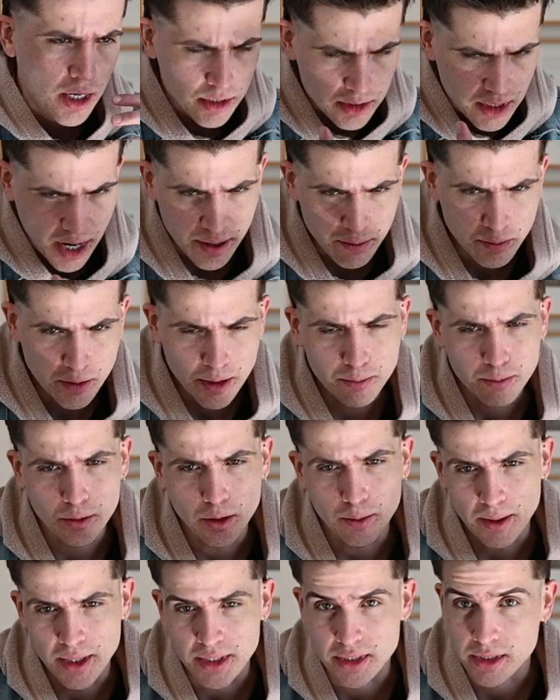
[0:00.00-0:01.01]
dive deeper
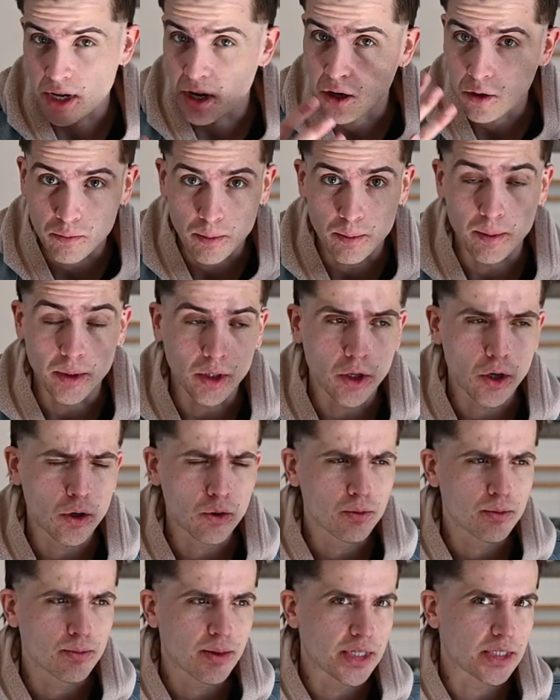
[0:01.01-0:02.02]
on myself? I'm
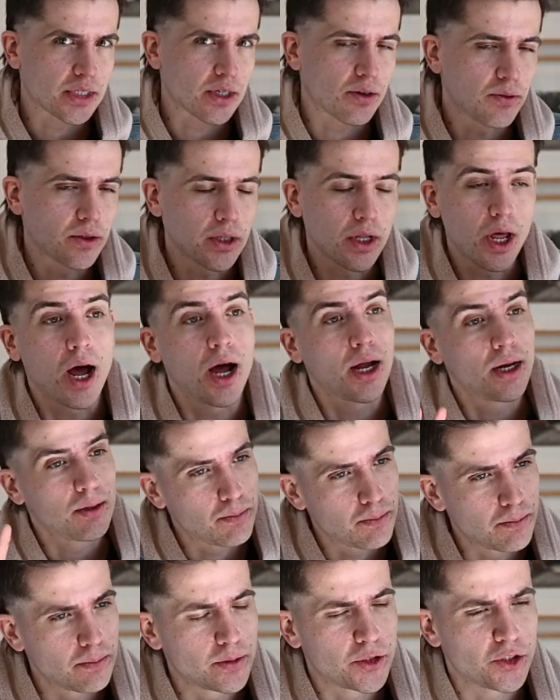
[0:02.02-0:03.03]
alone with myself a
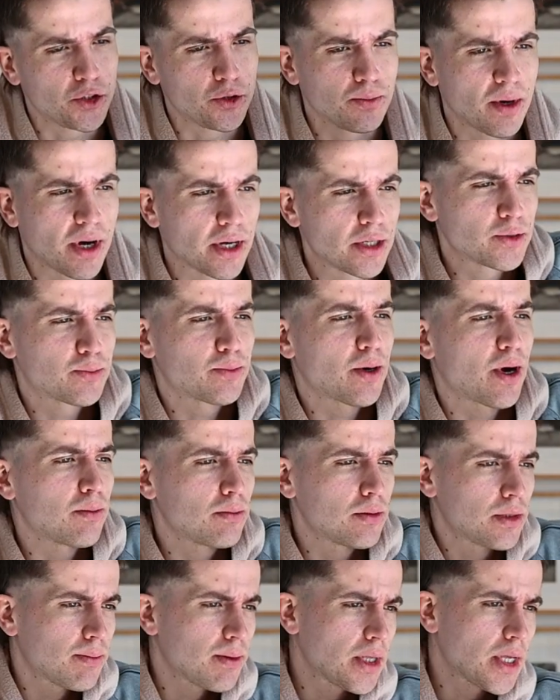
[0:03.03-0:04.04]
lot, too much
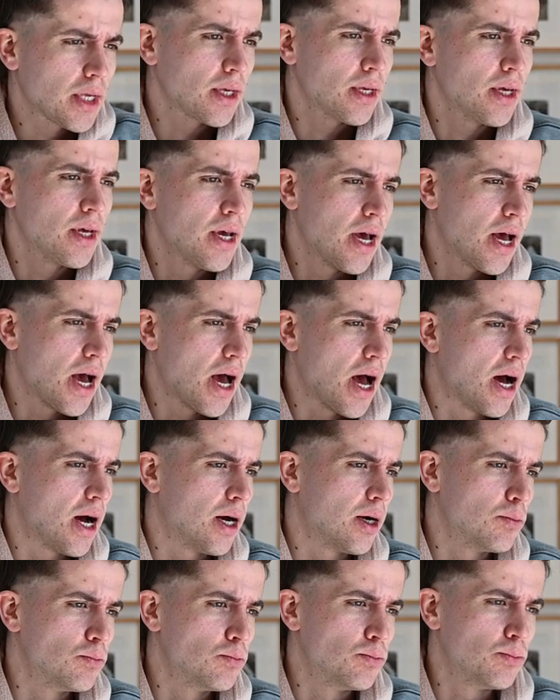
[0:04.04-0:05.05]
probably,
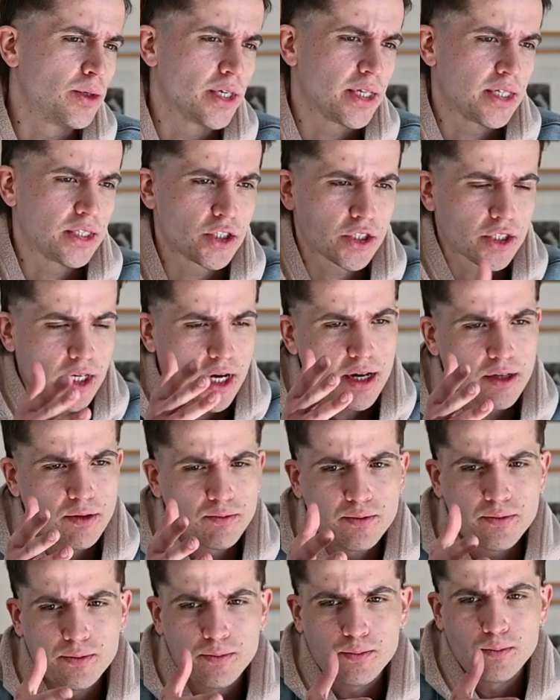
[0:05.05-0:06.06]
but it just kind
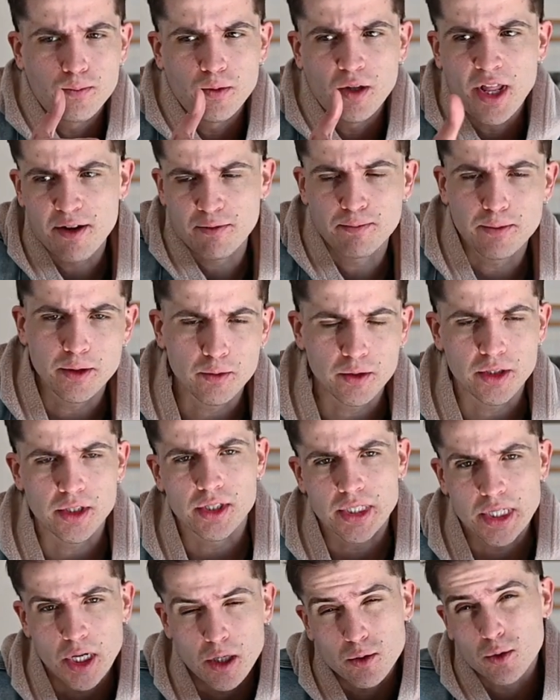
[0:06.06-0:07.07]
of left me with
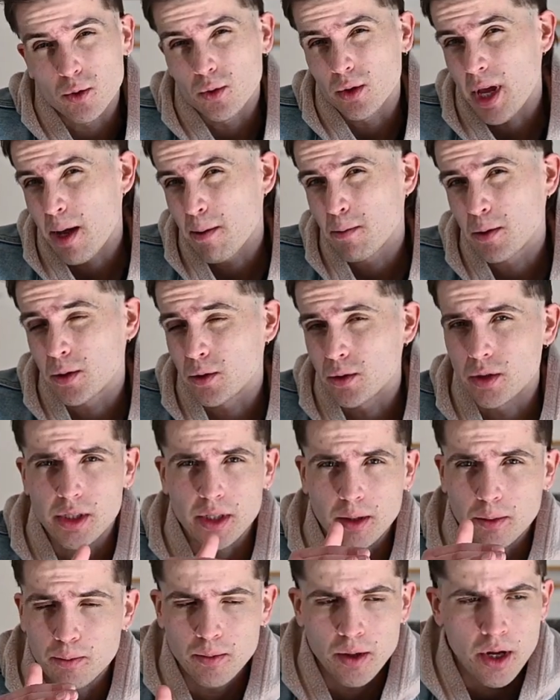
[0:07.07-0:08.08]
these household chemicals
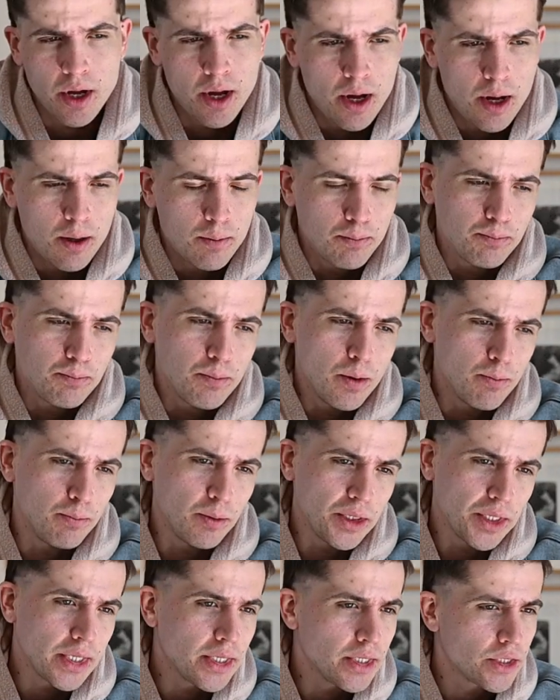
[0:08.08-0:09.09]
like
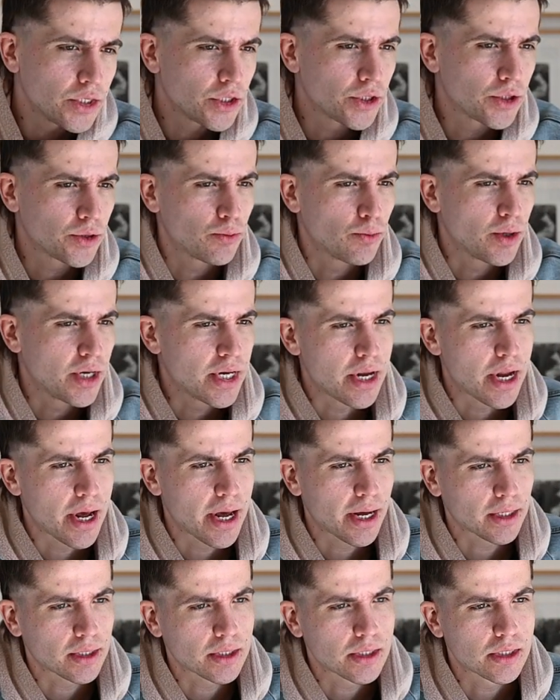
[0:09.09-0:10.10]
bleach,
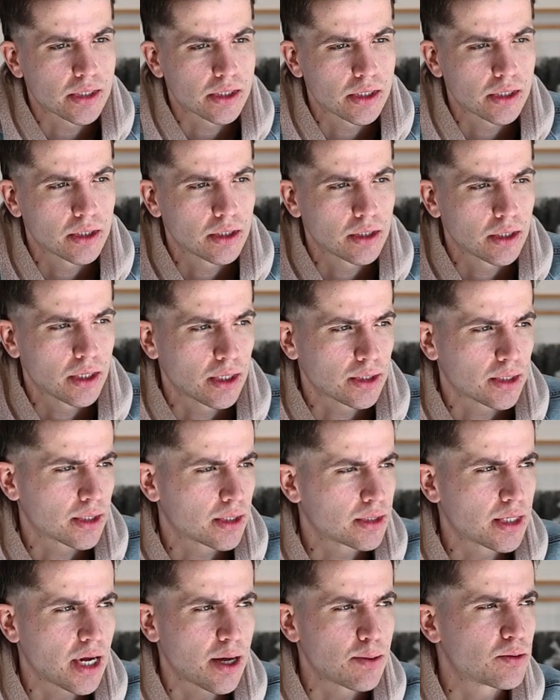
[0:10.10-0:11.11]
Windex,
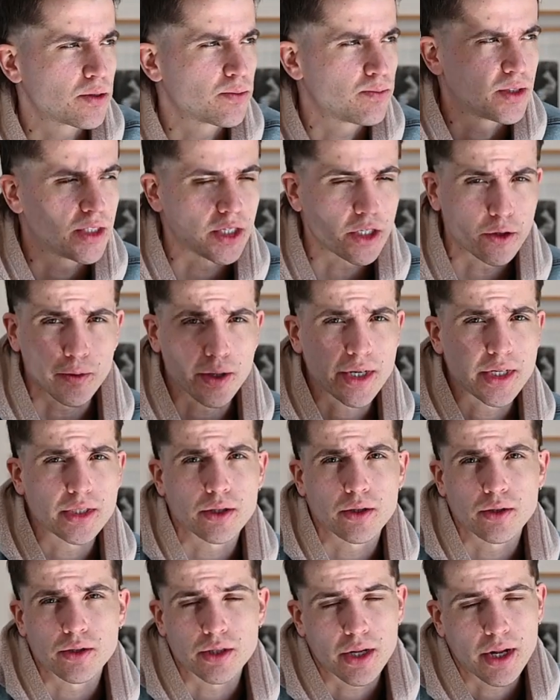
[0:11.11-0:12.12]
types of
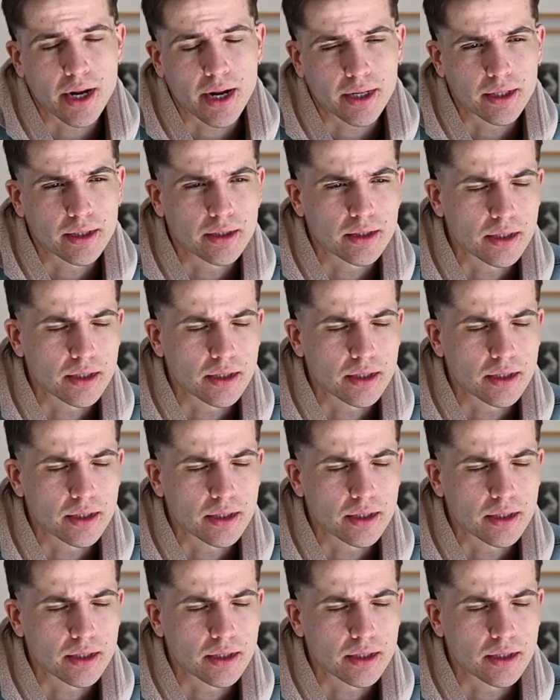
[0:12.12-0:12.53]
degreasers that I